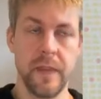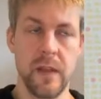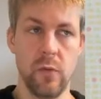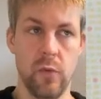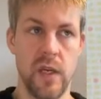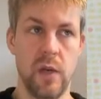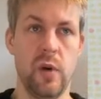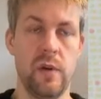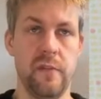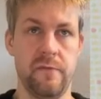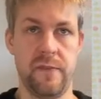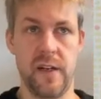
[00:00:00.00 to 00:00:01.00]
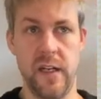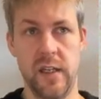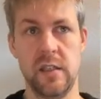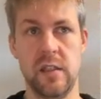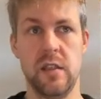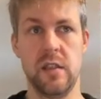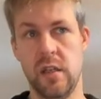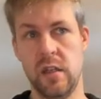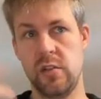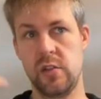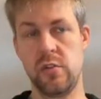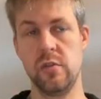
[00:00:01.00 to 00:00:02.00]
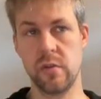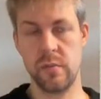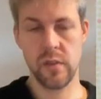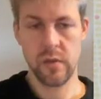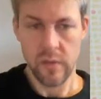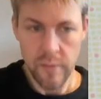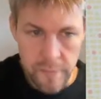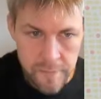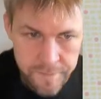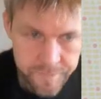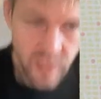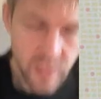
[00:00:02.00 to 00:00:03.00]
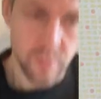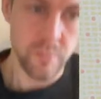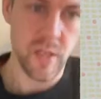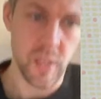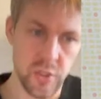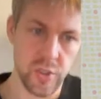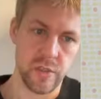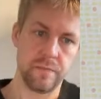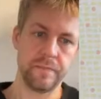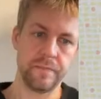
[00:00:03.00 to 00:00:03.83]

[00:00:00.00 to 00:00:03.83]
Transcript: whenever we find a suitable combination